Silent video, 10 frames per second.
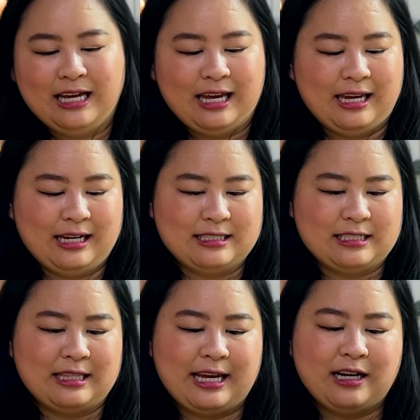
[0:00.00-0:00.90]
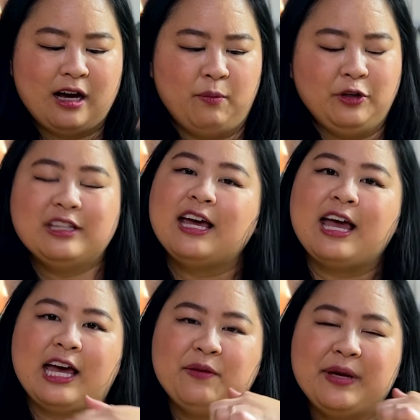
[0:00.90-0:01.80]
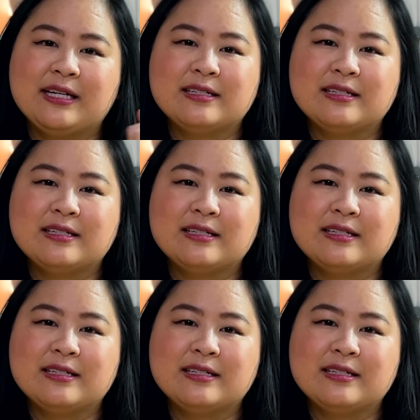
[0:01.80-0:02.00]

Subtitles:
and they come with a headband